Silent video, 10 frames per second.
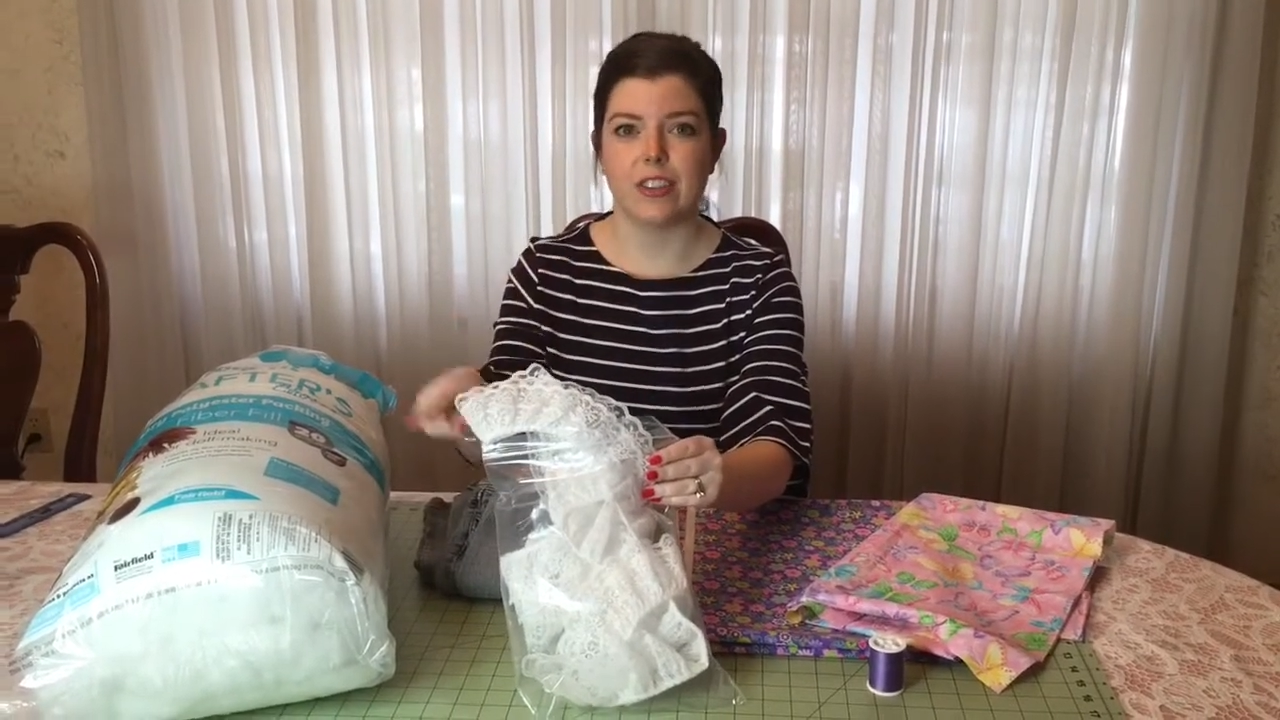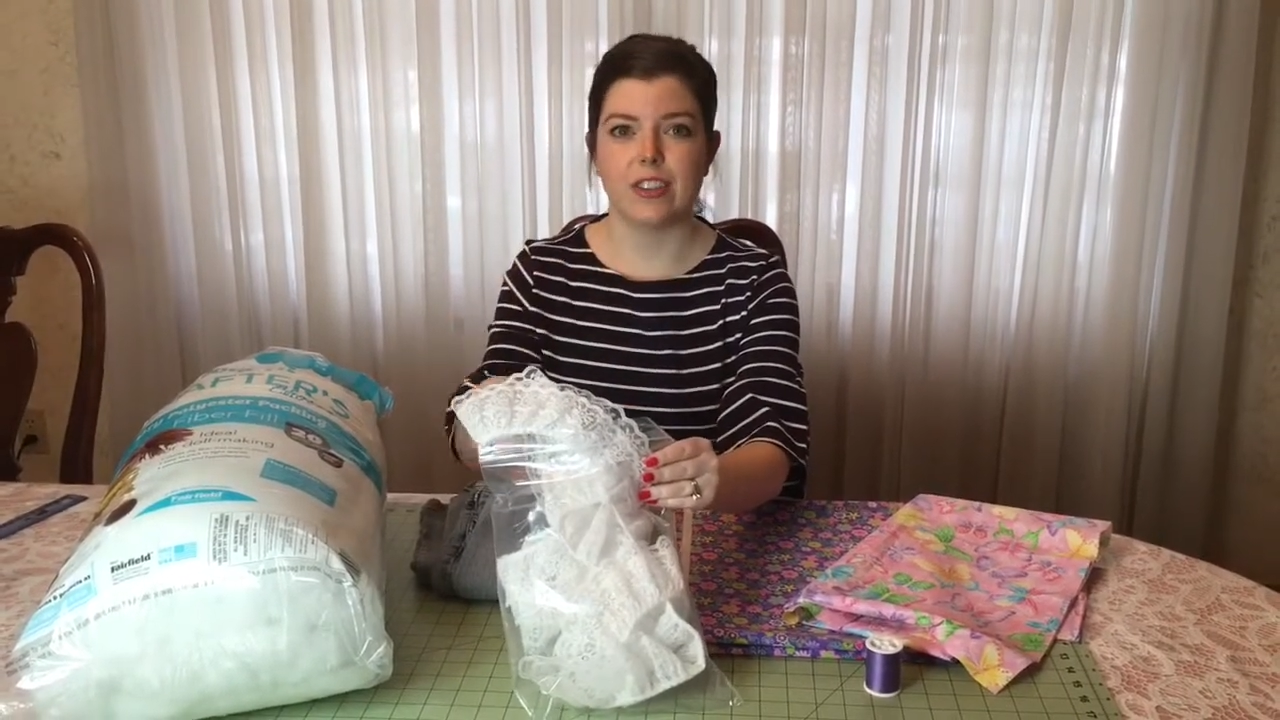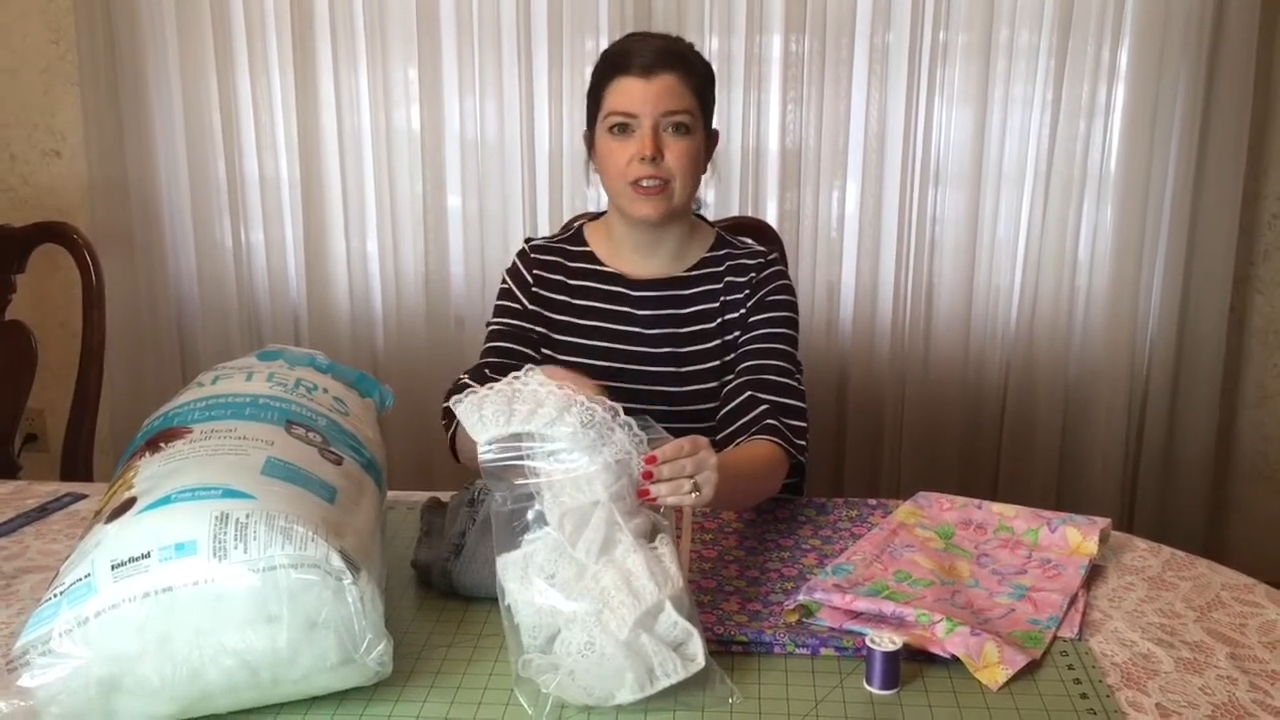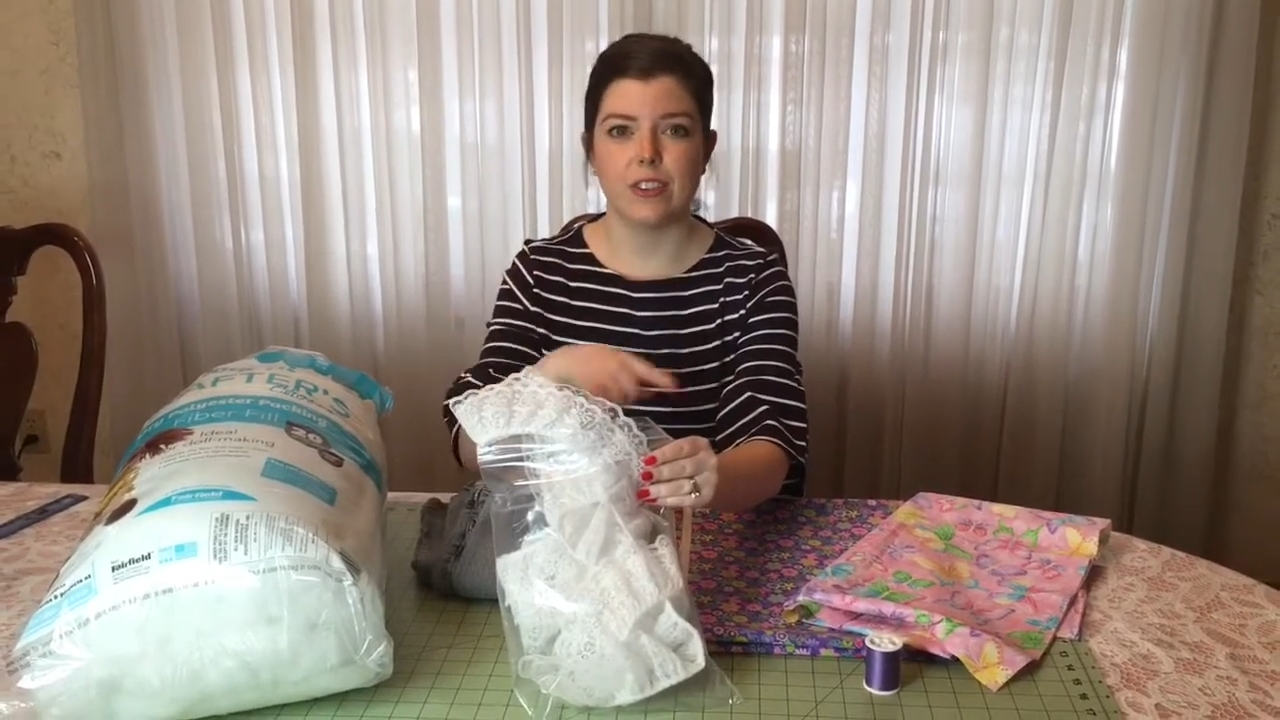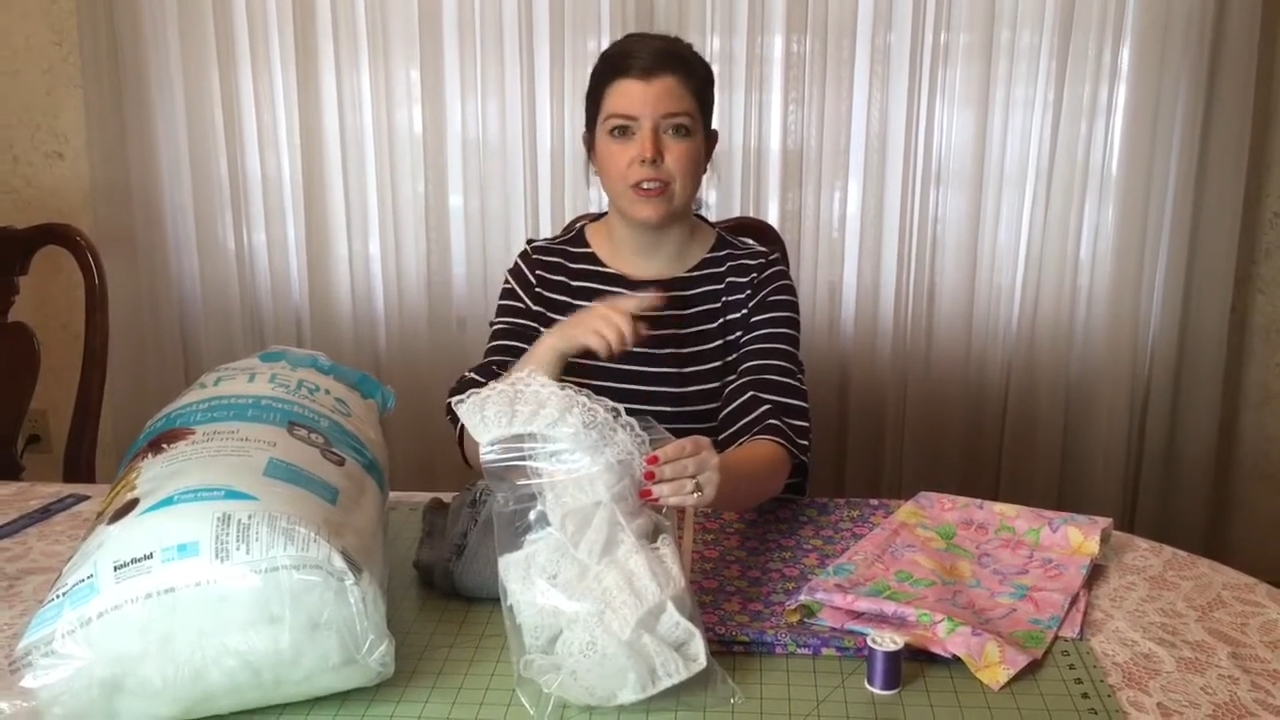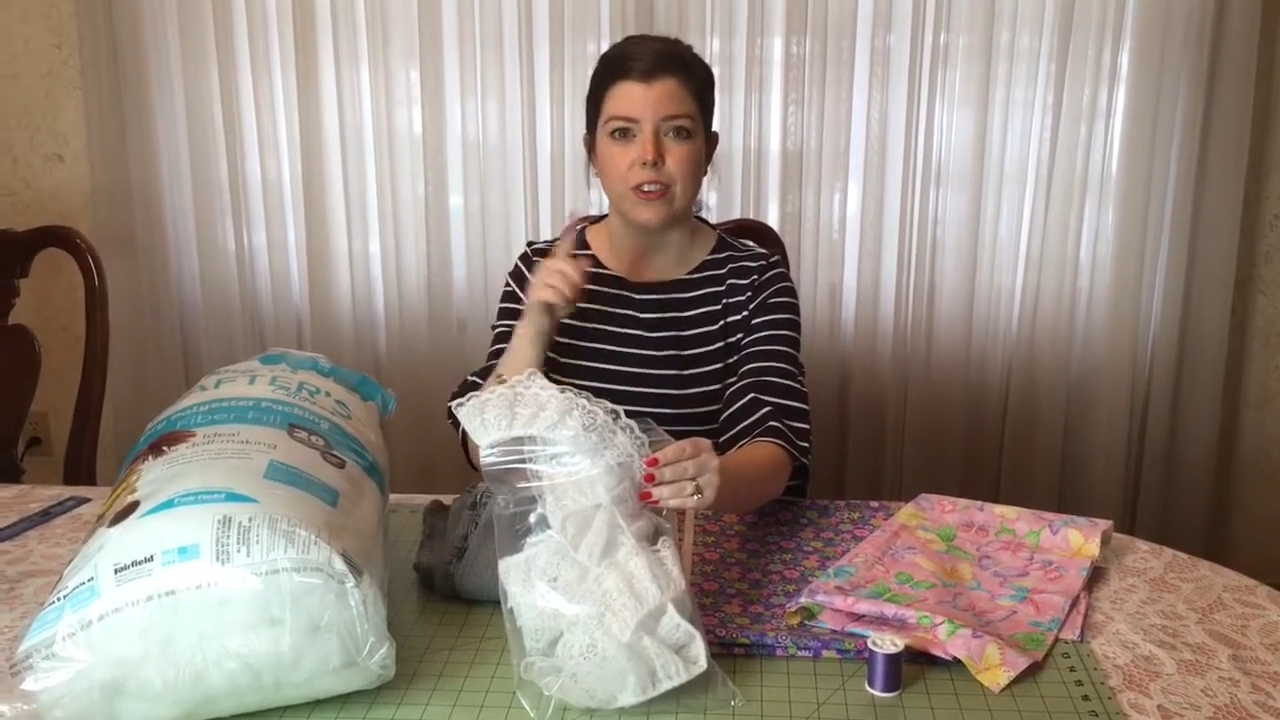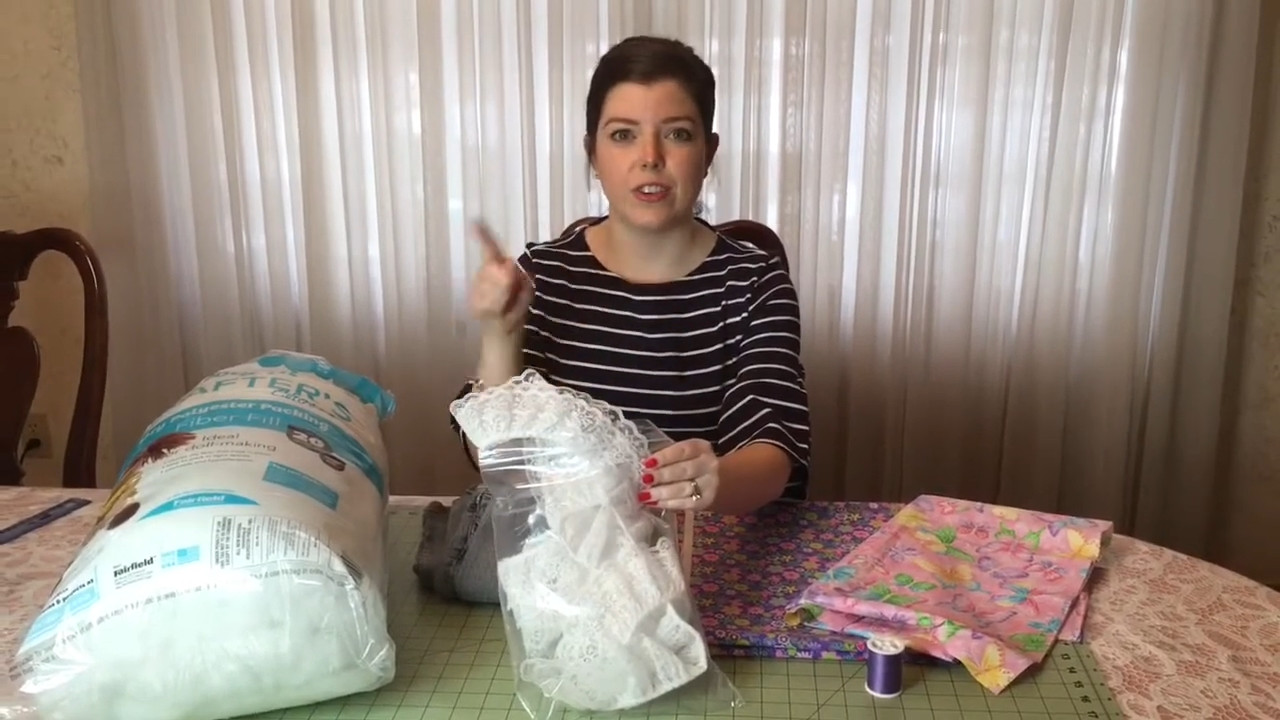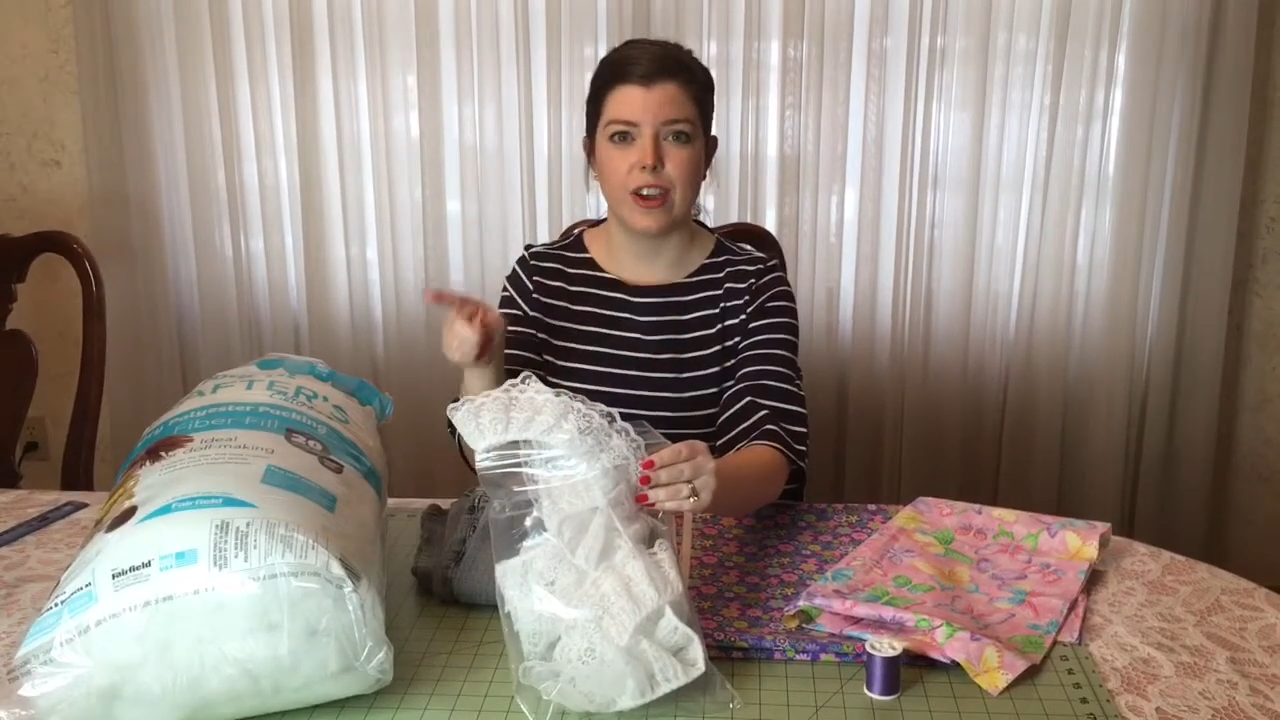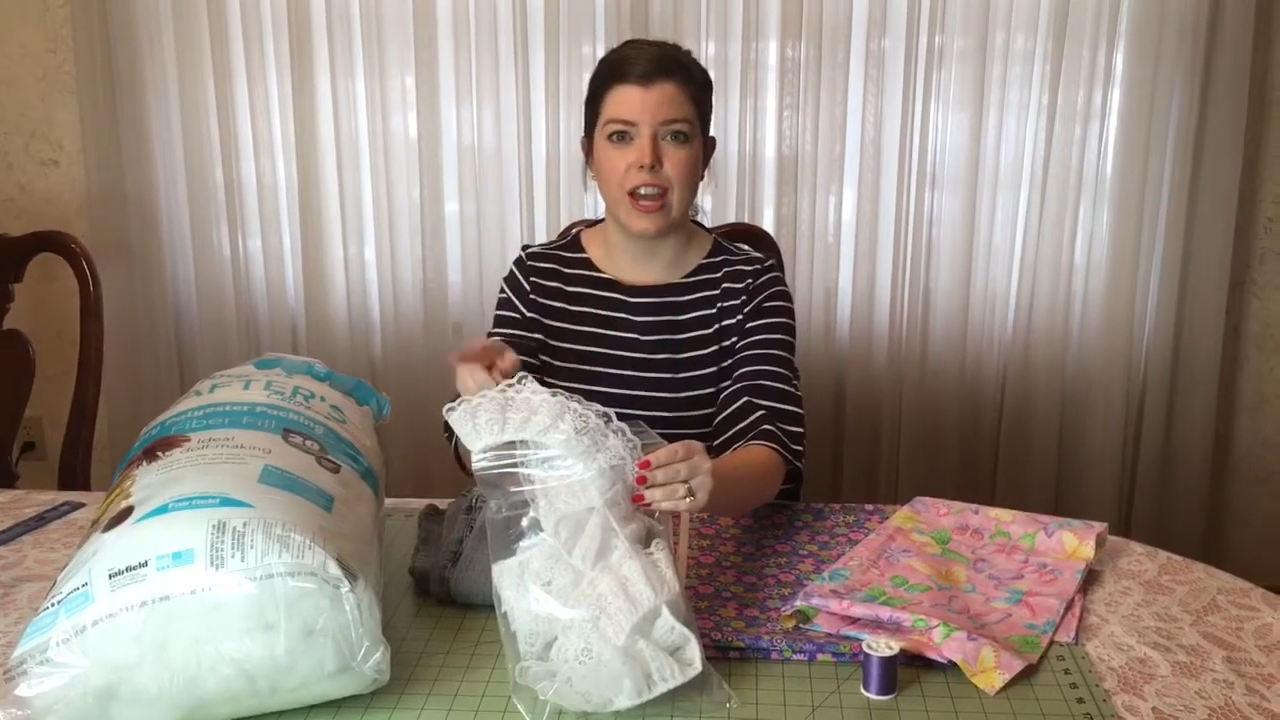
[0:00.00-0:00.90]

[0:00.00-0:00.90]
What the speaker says: to your